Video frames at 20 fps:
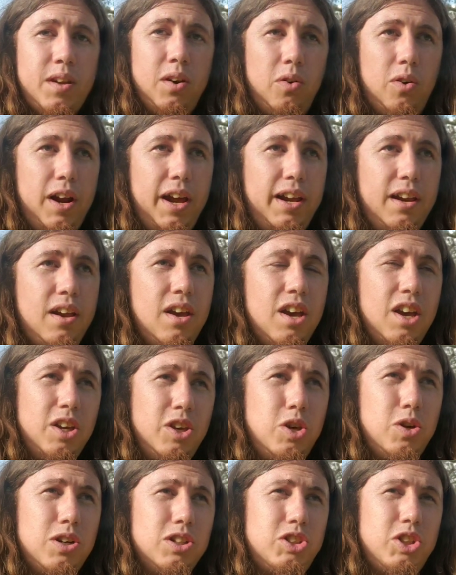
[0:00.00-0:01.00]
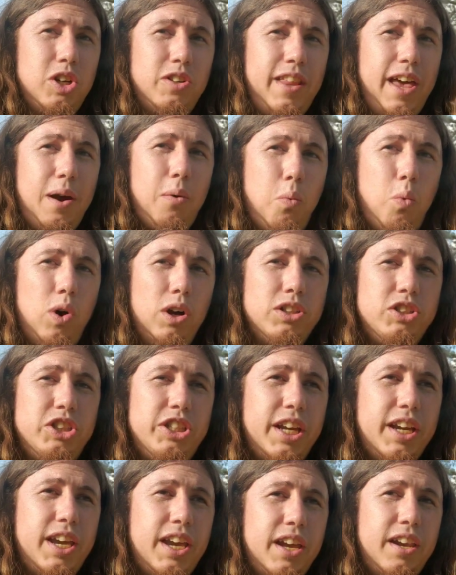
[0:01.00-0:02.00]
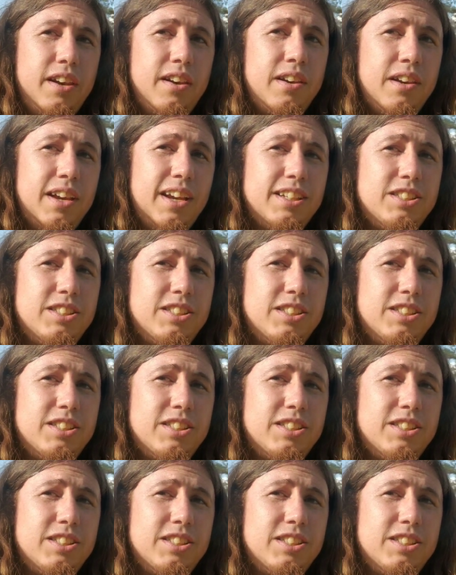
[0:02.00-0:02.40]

right, you could turn that one chicken